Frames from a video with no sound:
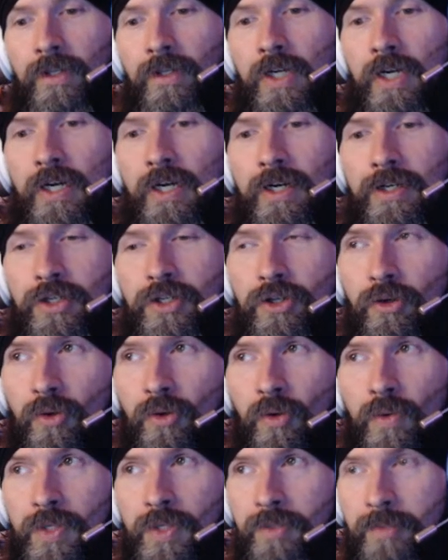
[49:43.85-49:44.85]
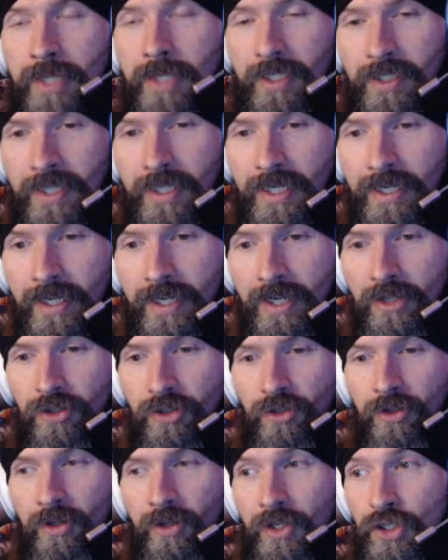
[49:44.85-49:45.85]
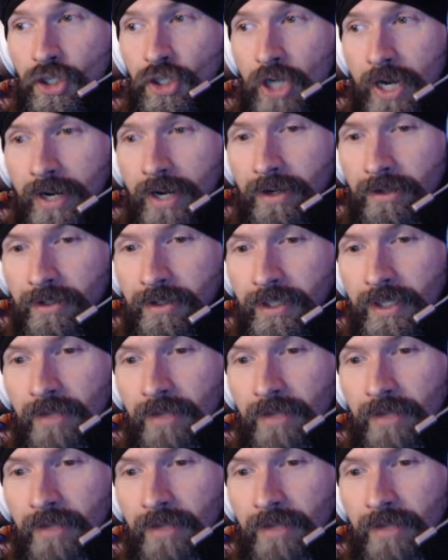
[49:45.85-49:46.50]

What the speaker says: you'll always be a teenager or a child